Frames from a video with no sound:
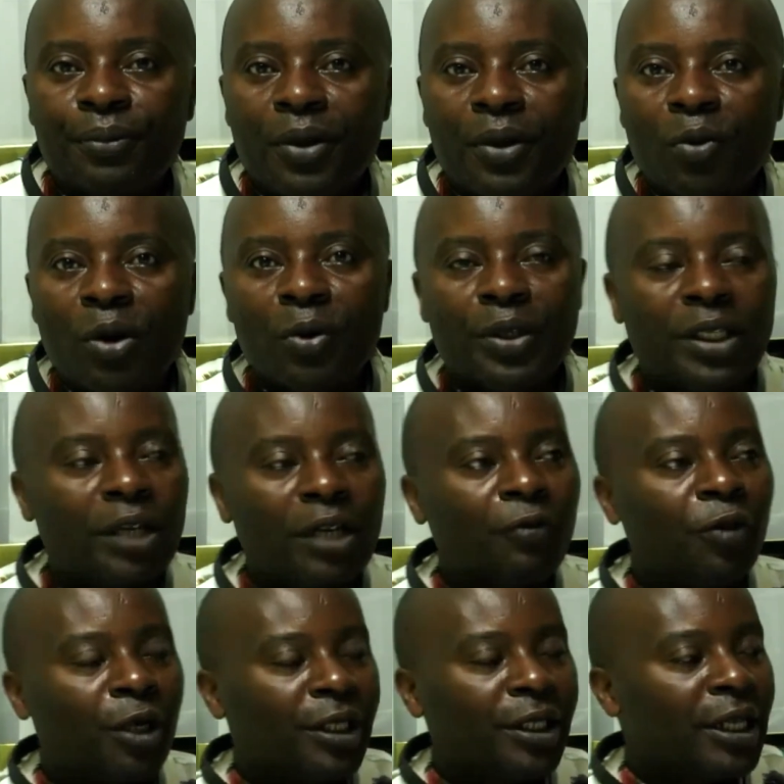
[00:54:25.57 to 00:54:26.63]
Where we say,
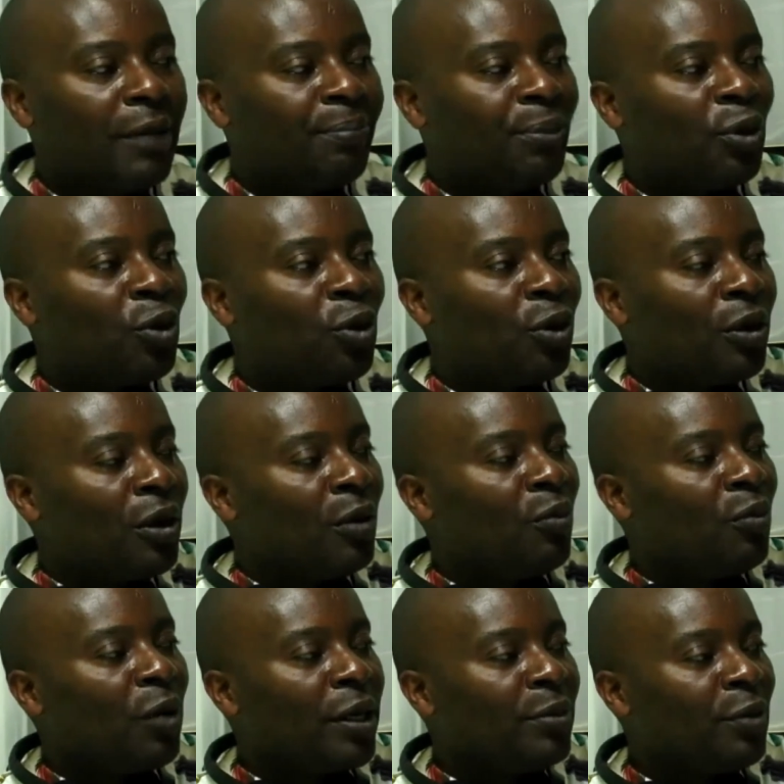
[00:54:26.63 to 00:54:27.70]
for example,
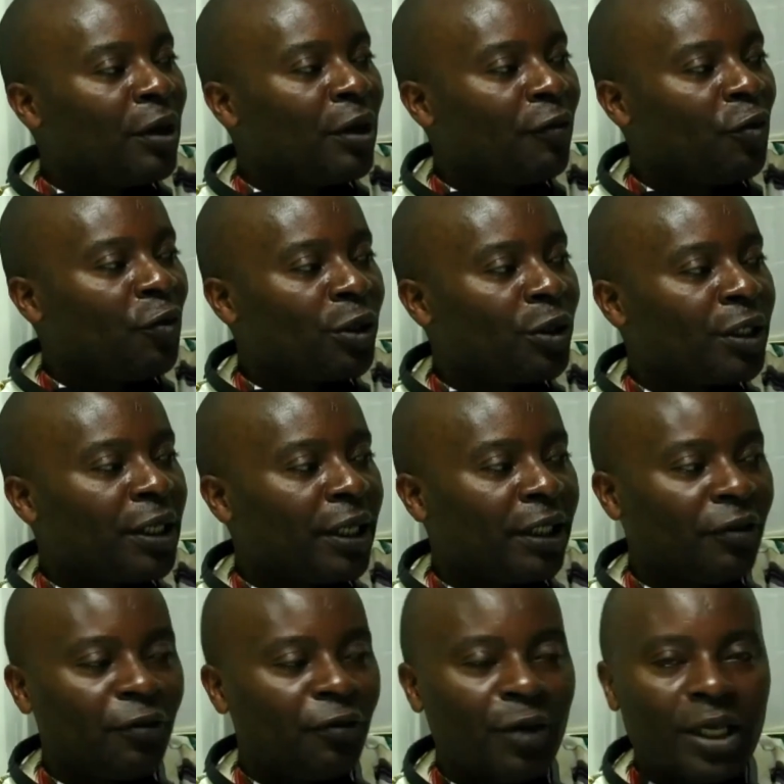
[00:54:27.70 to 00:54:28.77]
Mwalimu, we have watched like the
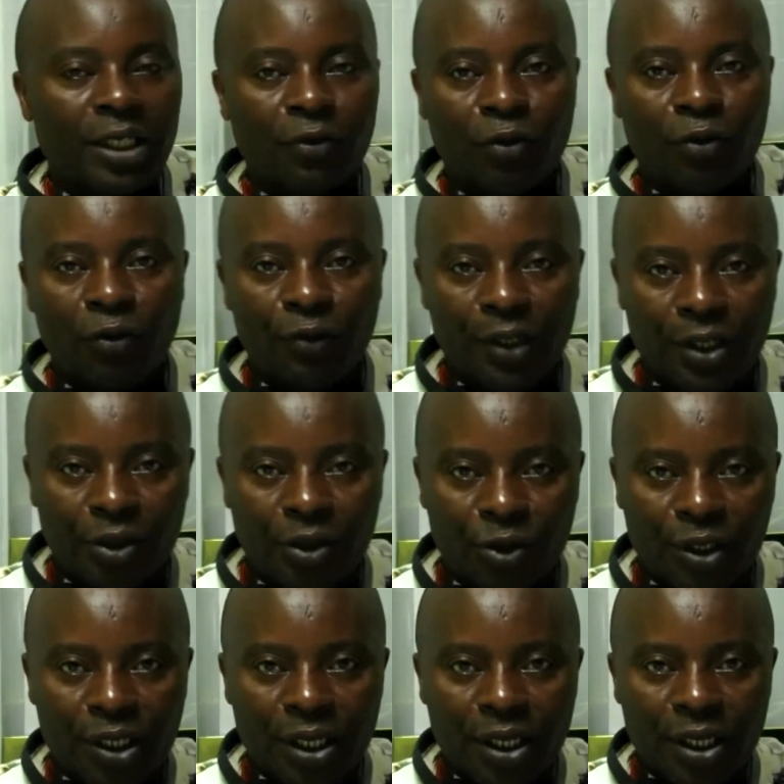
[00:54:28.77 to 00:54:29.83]
first 4 videos.